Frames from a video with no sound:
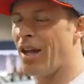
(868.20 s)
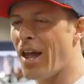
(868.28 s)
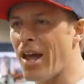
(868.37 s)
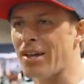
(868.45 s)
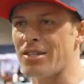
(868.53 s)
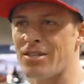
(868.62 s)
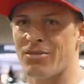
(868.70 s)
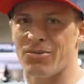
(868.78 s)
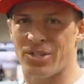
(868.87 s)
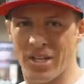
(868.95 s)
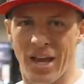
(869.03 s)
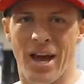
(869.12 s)
S,
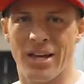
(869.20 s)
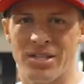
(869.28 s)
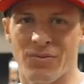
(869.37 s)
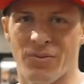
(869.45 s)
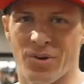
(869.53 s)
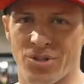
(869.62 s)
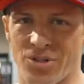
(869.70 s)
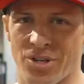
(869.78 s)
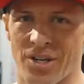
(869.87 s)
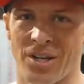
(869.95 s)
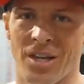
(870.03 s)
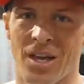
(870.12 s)
with the S
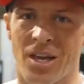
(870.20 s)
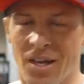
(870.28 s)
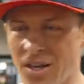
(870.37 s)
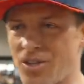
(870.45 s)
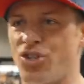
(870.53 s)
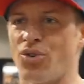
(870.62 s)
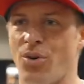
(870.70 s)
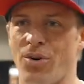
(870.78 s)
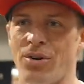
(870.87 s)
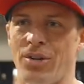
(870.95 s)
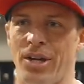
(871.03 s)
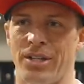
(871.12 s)
version,
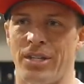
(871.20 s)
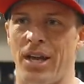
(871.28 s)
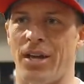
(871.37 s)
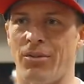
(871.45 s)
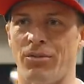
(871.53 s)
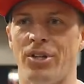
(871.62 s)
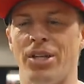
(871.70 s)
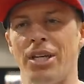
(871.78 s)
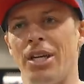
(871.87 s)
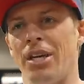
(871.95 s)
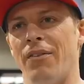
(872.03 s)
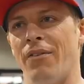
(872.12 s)
shorter like that, it
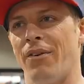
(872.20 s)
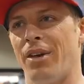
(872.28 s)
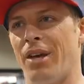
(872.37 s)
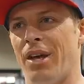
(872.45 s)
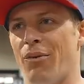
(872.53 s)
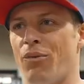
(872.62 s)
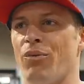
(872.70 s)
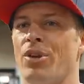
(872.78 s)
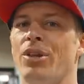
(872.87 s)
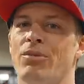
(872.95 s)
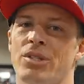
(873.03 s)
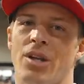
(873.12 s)
really it
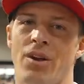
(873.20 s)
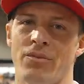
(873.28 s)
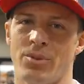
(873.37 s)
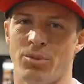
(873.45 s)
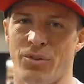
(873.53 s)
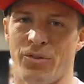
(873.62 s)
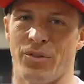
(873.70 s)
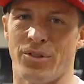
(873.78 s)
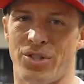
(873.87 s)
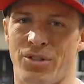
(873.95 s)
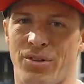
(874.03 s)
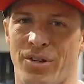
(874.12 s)
really was comfortable for
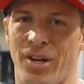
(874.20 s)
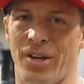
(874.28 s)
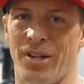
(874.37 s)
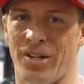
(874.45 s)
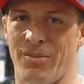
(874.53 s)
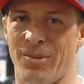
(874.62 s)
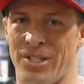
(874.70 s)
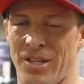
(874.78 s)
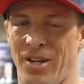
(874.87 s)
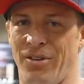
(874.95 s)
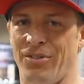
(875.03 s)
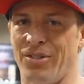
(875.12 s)
a shorter guy like
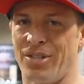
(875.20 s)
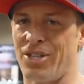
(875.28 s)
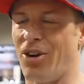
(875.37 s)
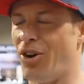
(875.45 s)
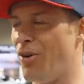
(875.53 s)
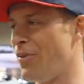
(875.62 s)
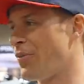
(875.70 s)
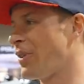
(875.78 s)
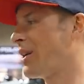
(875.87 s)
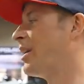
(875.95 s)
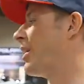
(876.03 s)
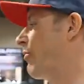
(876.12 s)
myself. So
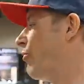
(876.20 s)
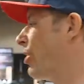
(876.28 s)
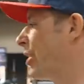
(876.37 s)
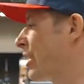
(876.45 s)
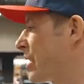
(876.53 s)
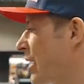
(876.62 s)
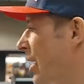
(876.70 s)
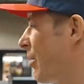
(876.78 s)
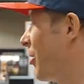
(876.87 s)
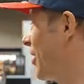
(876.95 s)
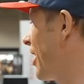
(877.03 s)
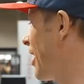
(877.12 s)
really excited
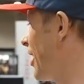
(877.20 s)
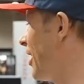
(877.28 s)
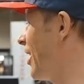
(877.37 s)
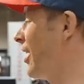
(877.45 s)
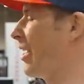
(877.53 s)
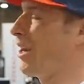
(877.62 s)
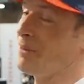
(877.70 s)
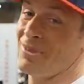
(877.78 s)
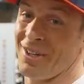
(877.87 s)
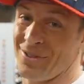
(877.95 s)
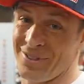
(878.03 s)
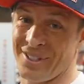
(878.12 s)
about that. And I'm
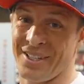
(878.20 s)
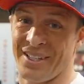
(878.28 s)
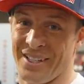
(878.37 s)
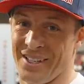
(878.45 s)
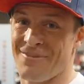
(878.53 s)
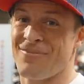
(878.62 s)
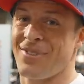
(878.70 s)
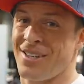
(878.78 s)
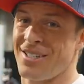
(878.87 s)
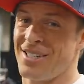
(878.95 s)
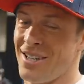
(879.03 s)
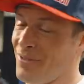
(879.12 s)
definitely,
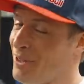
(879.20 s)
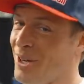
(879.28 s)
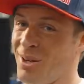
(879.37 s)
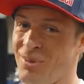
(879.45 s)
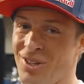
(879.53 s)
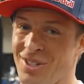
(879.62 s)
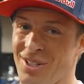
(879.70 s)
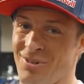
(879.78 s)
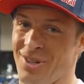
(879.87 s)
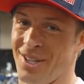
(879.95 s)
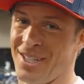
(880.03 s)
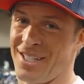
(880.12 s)
definitely eyeballing get
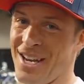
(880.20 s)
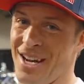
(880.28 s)
one of these